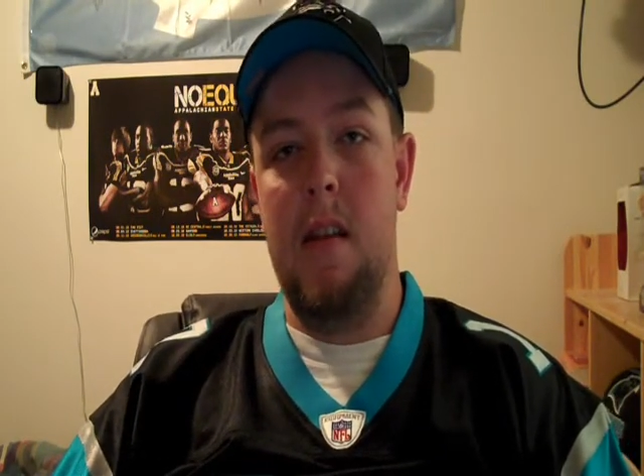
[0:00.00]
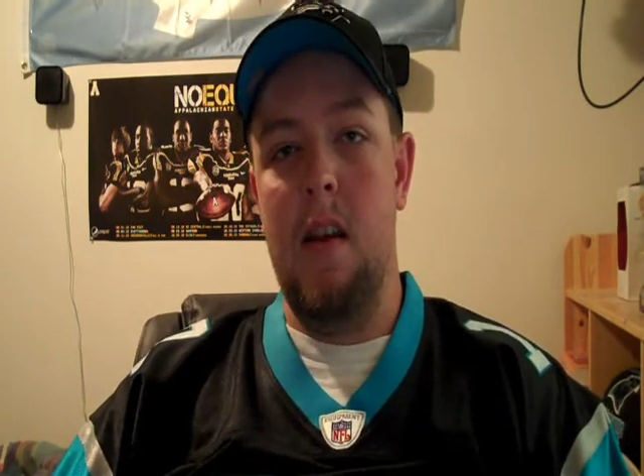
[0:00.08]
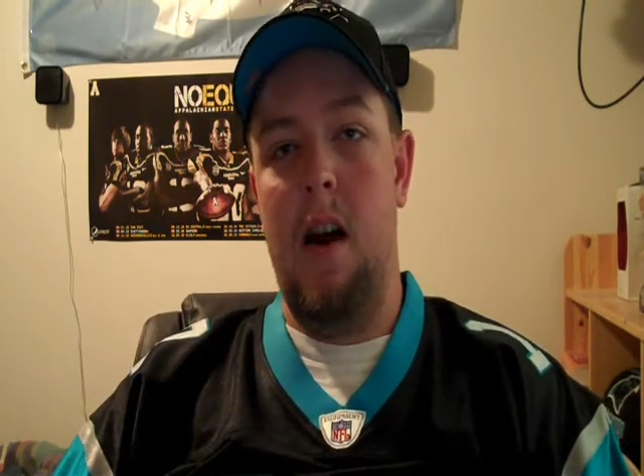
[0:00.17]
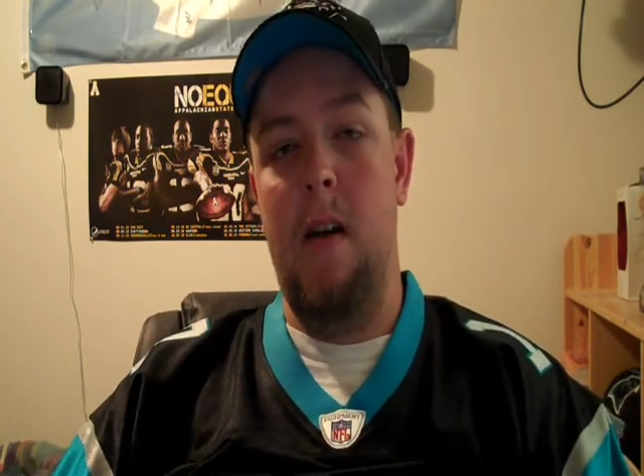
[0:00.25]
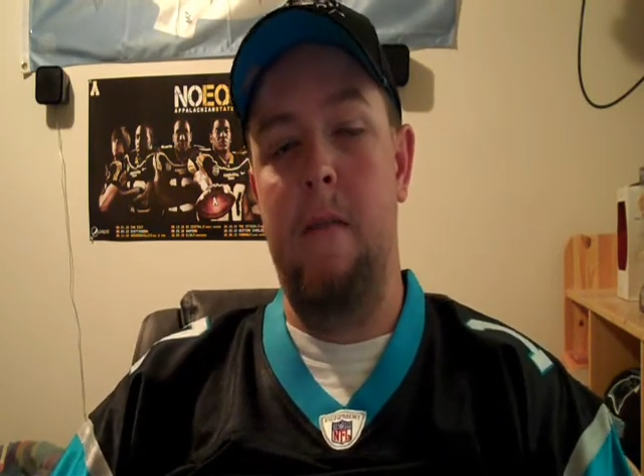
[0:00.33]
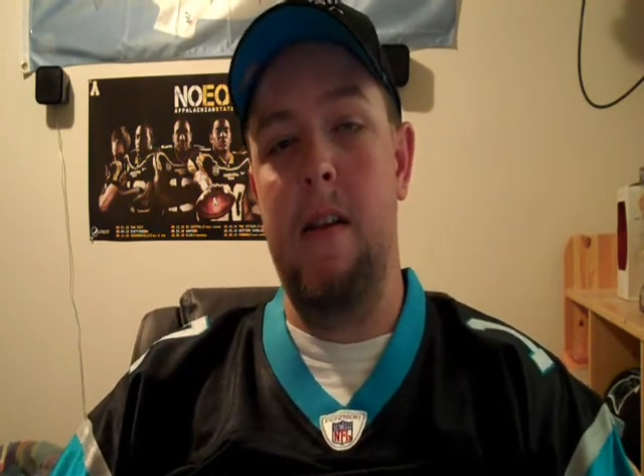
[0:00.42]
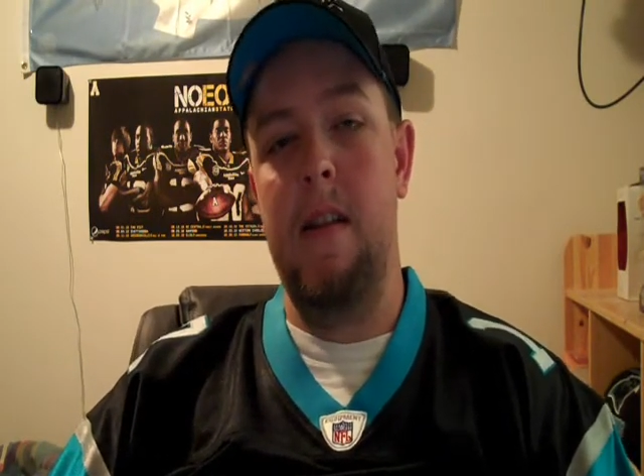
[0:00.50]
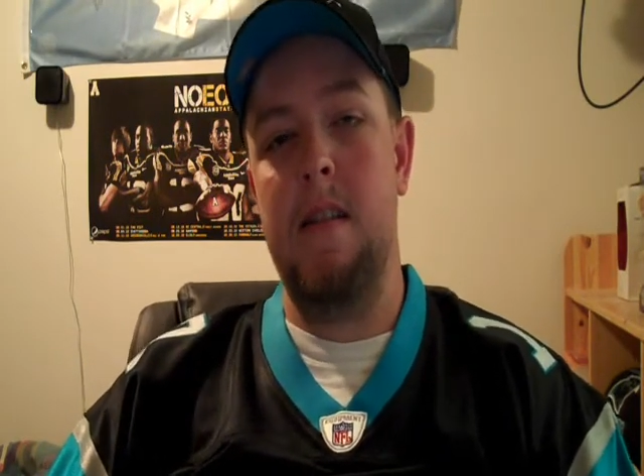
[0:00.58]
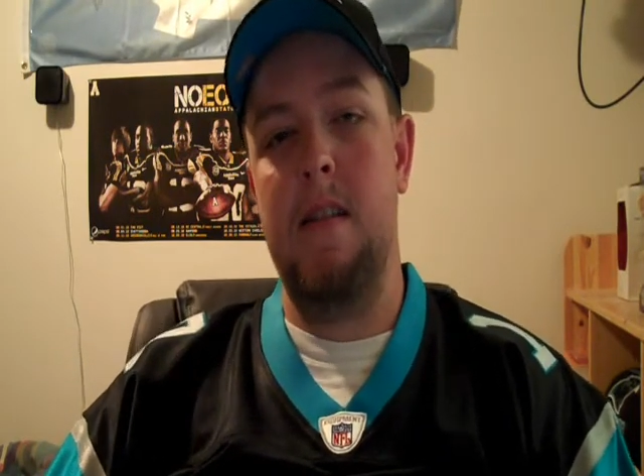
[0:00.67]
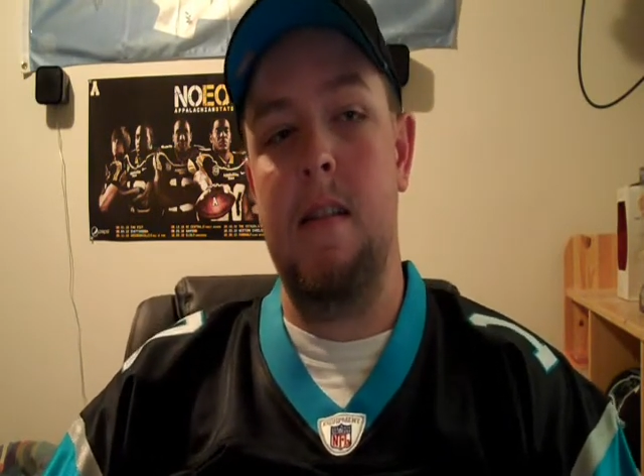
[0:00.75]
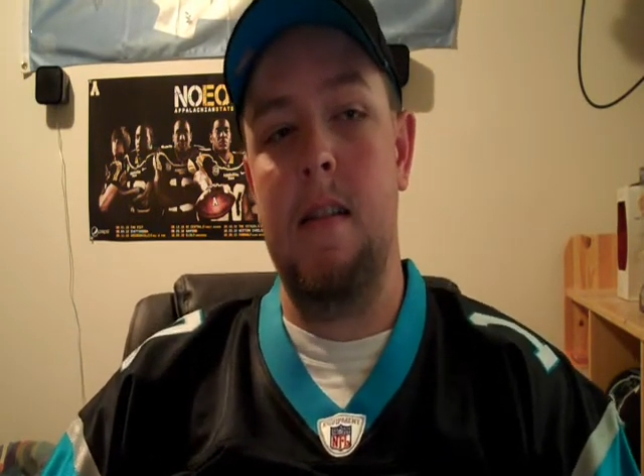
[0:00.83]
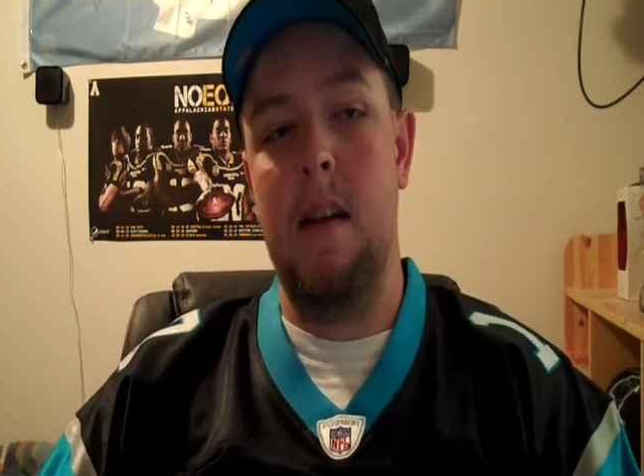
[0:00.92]
The
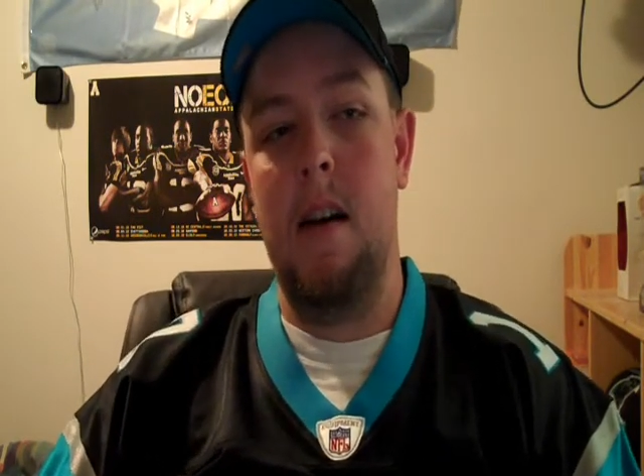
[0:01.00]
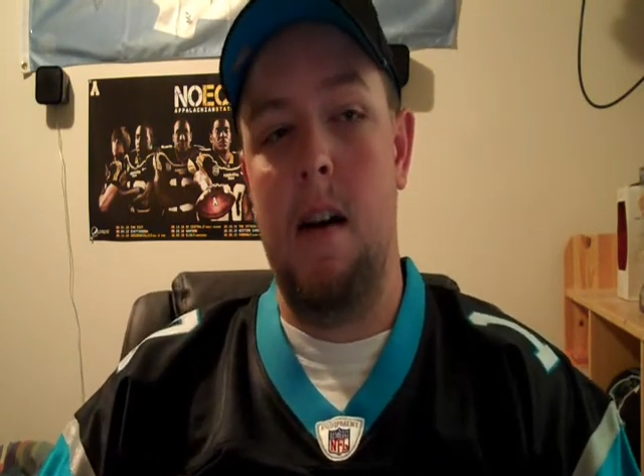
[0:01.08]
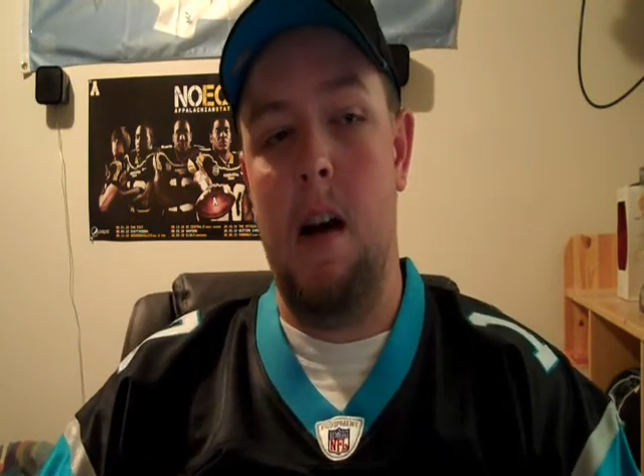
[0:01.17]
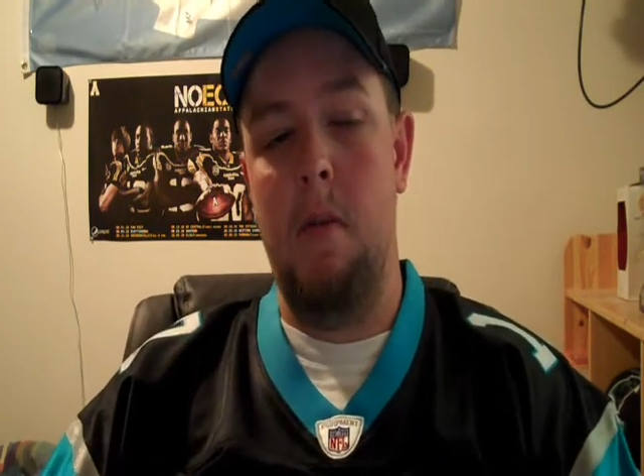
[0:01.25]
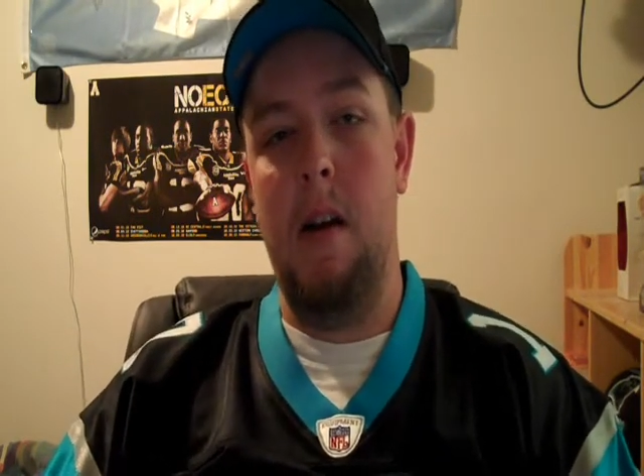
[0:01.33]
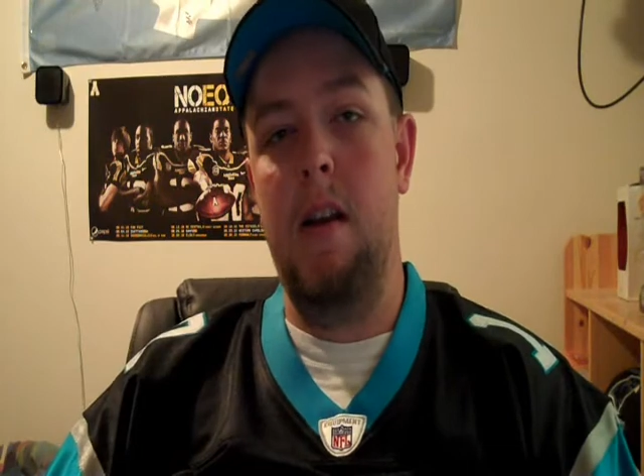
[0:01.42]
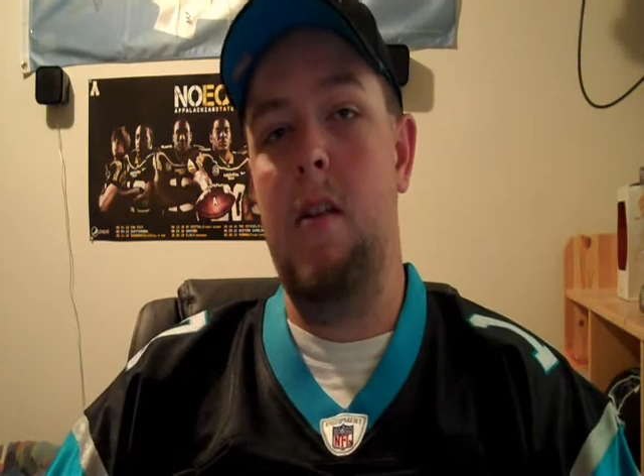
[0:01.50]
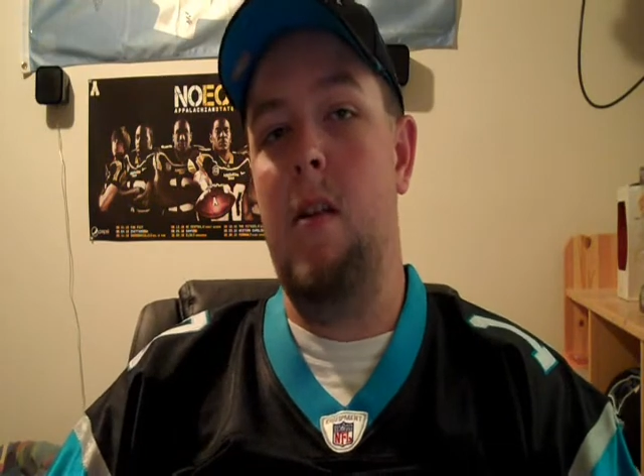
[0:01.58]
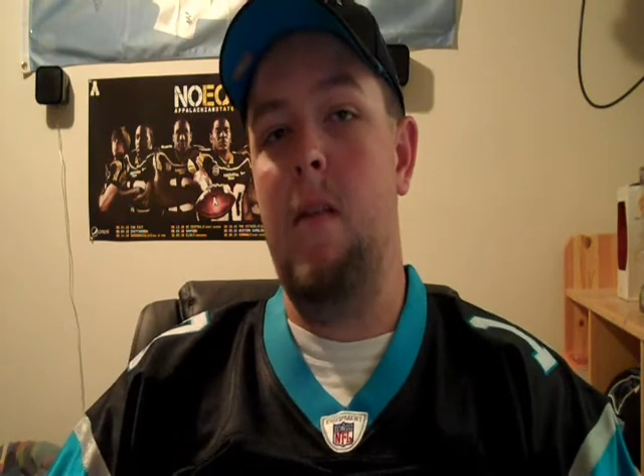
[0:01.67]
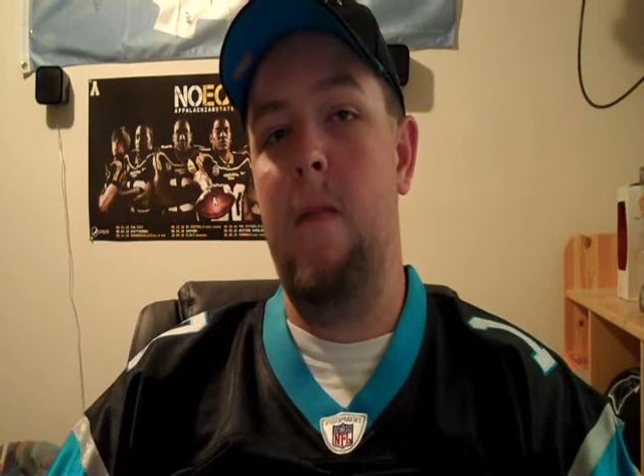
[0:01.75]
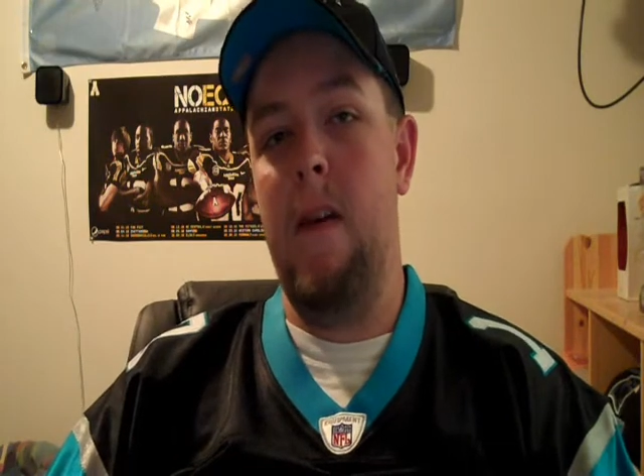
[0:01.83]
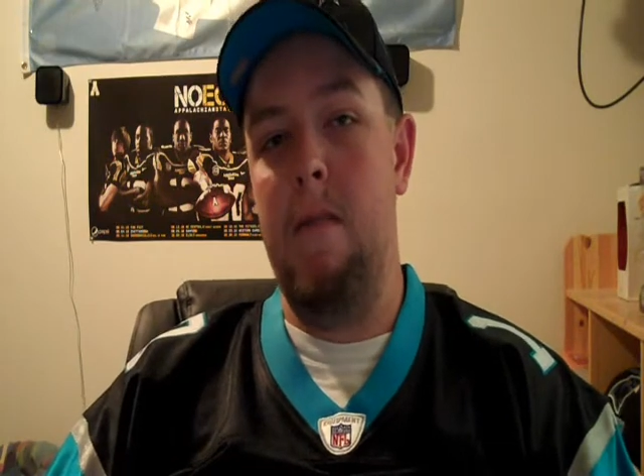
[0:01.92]
offense, I read
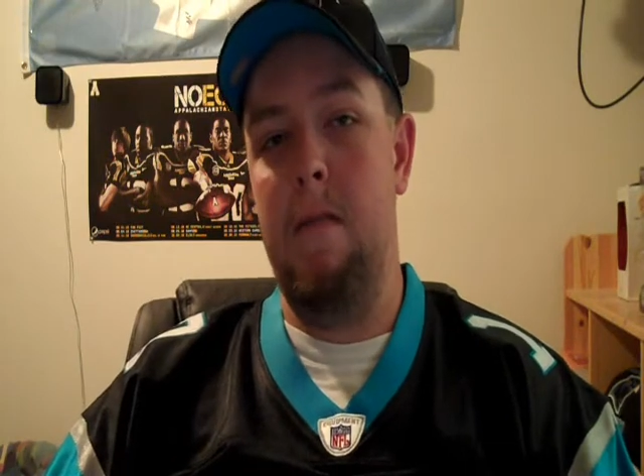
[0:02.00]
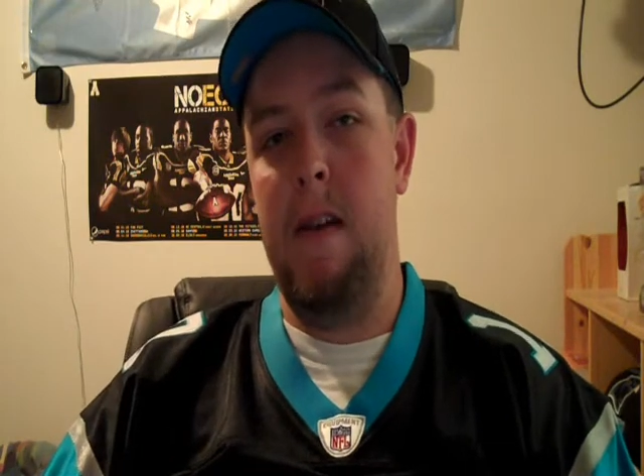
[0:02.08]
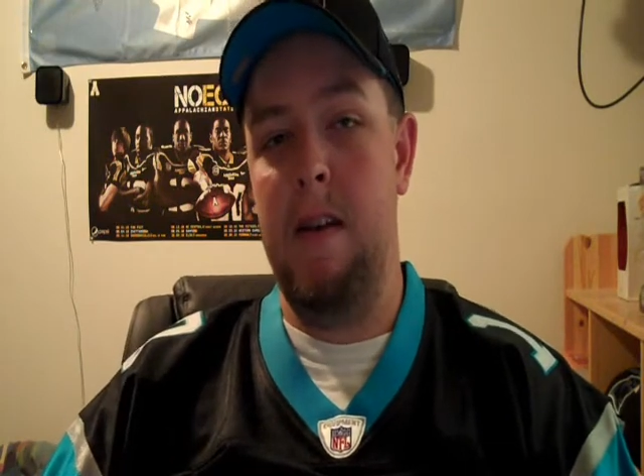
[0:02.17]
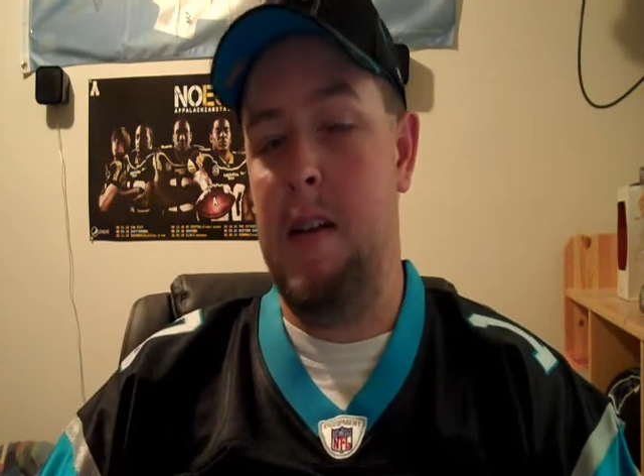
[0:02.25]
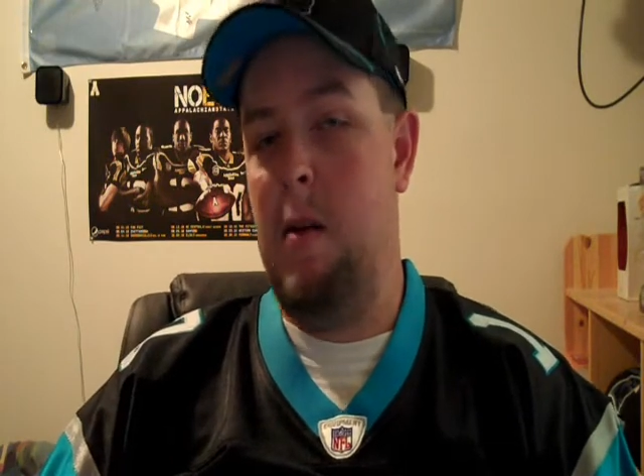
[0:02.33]
during FanFest,